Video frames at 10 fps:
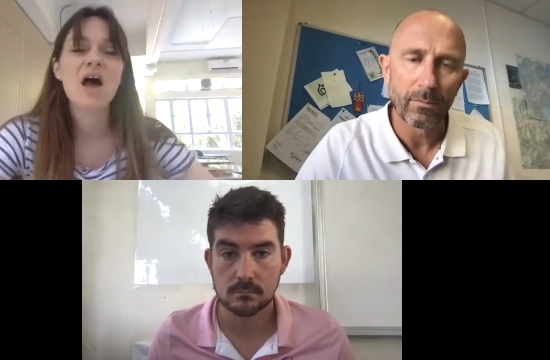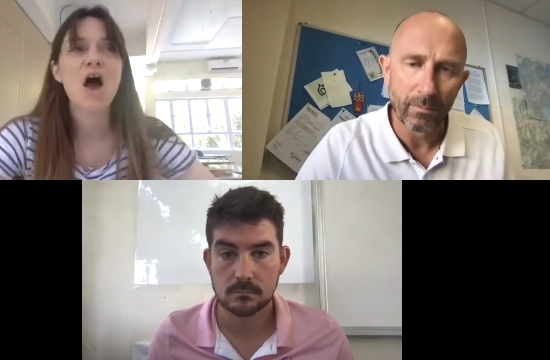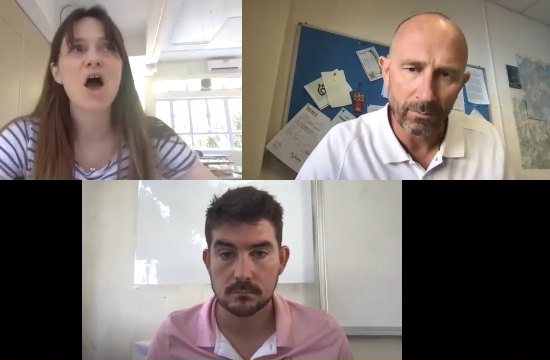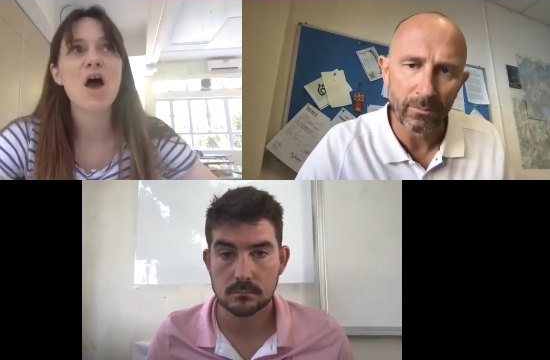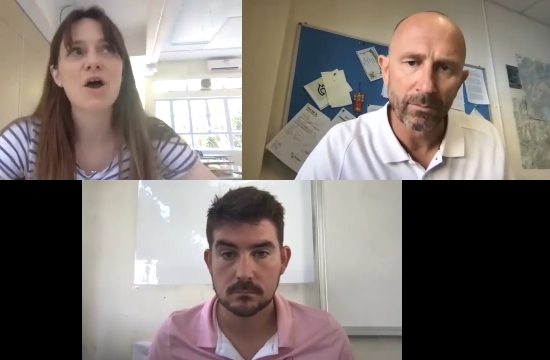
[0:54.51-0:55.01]

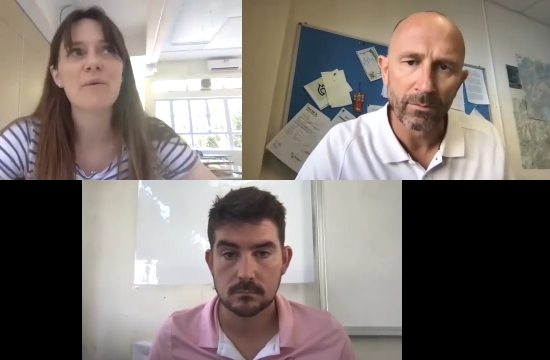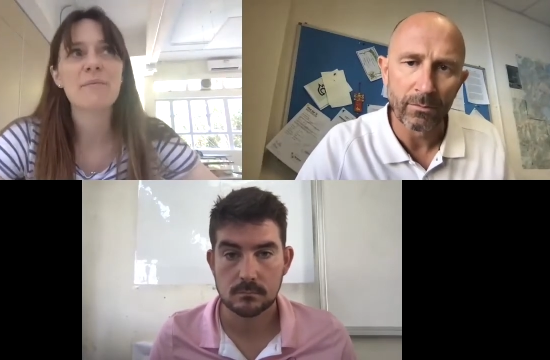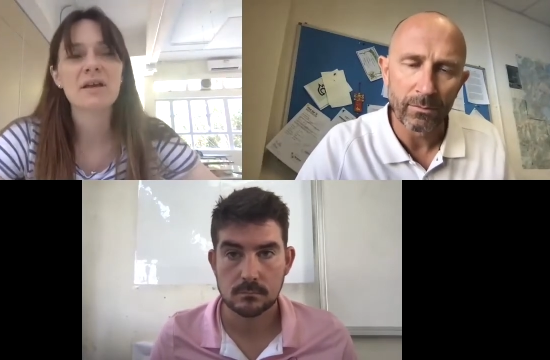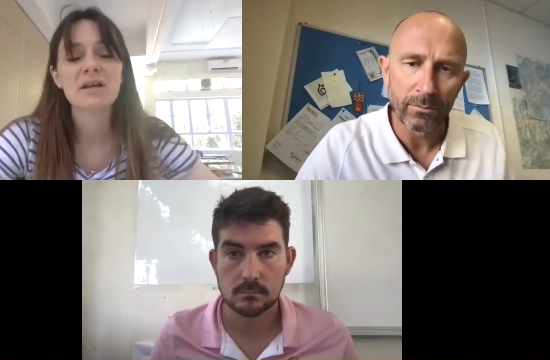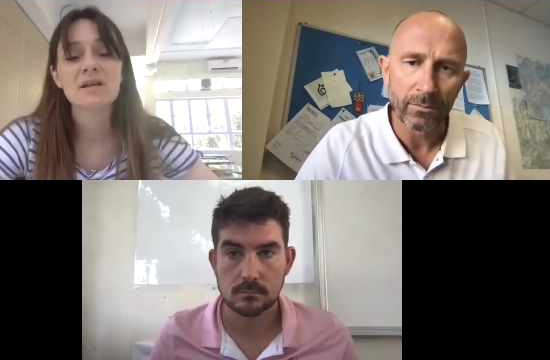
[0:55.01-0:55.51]
Speaker 1: Mm. Um,
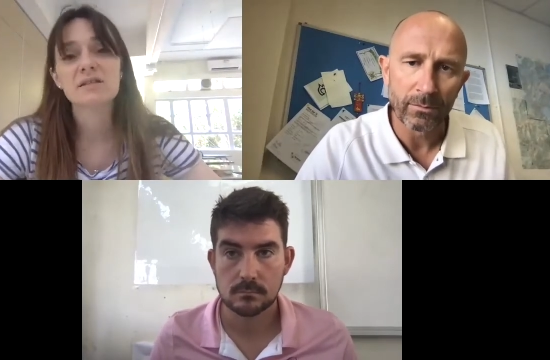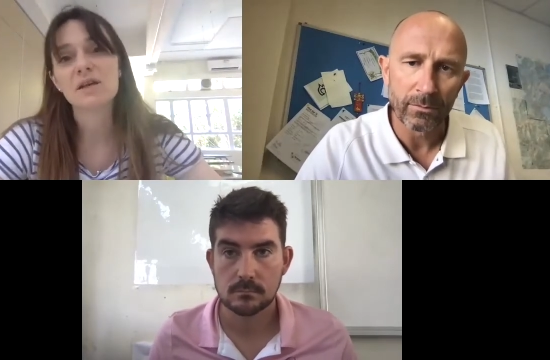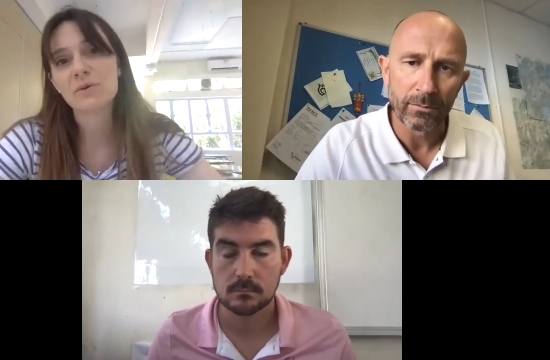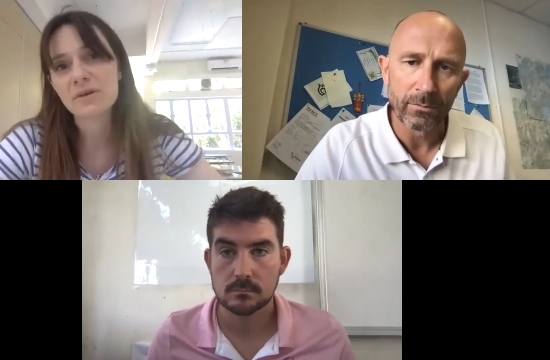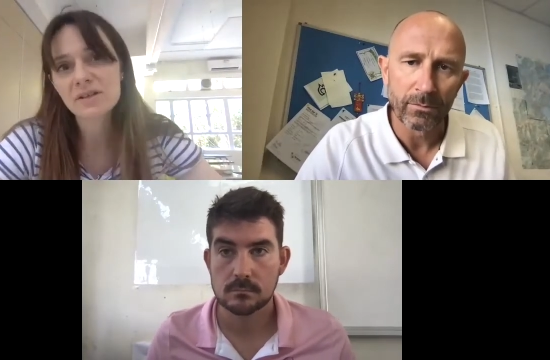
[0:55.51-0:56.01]
so
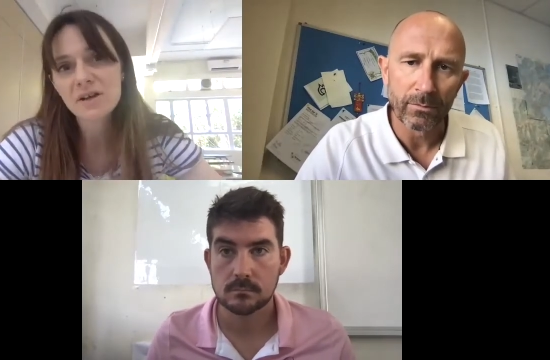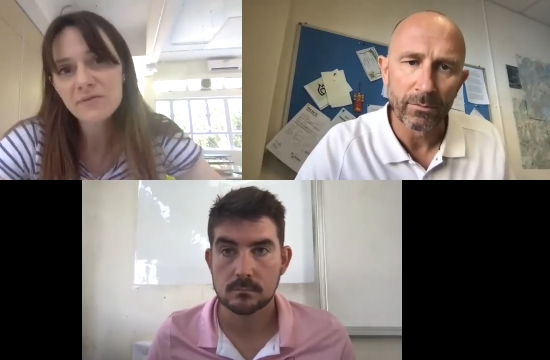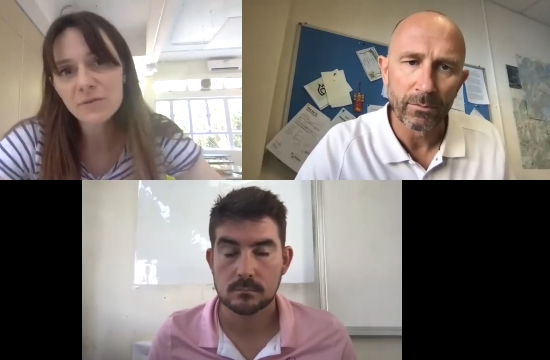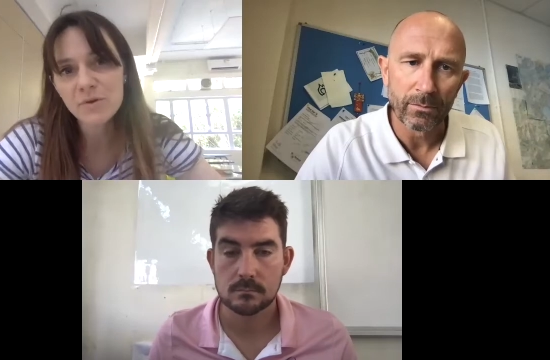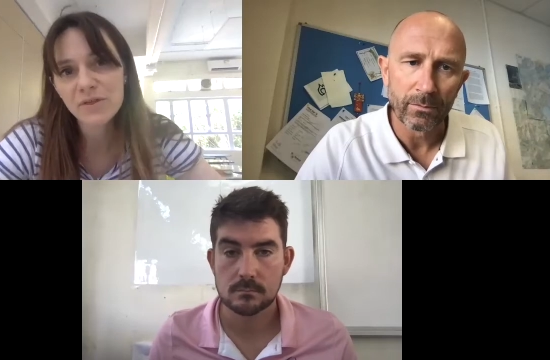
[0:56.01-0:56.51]
aside from
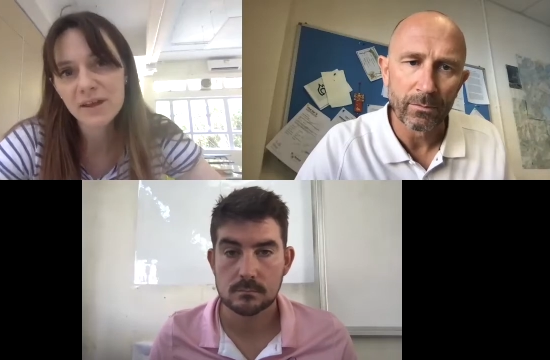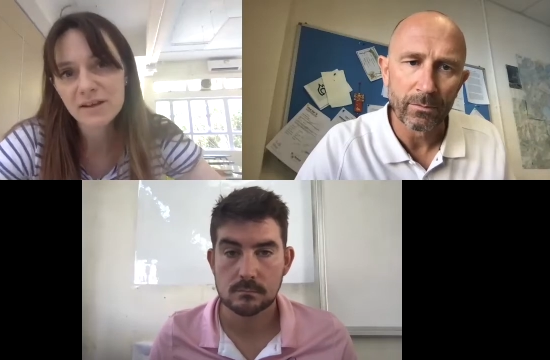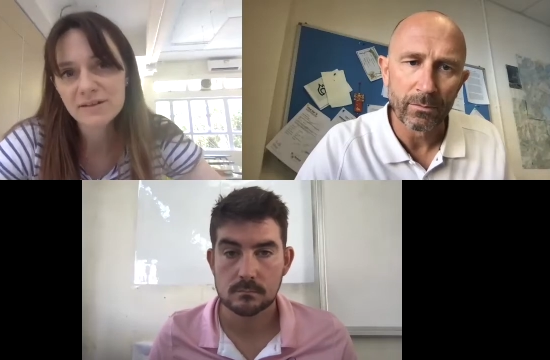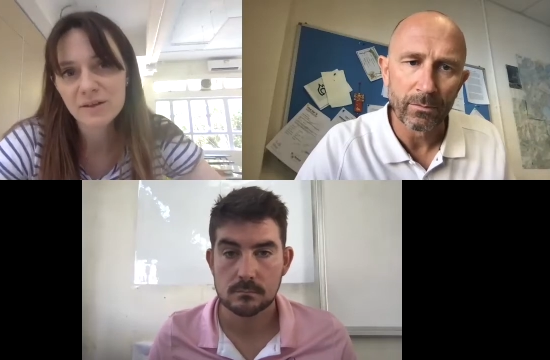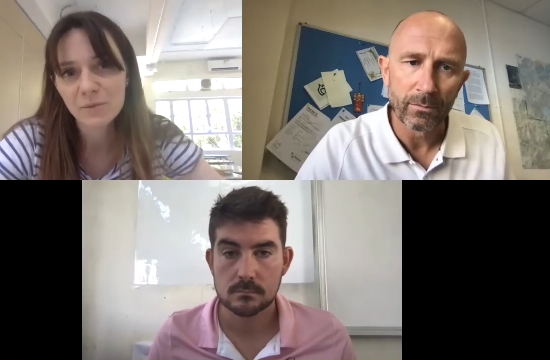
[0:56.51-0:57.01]
the things
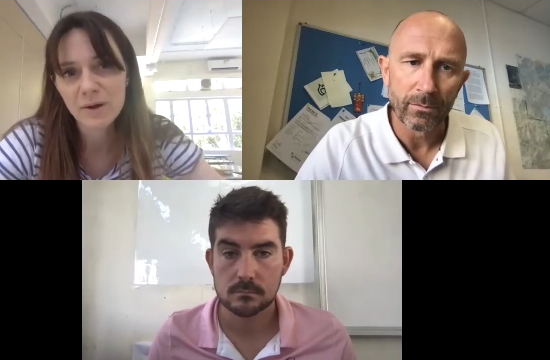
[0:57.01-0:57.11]
that we,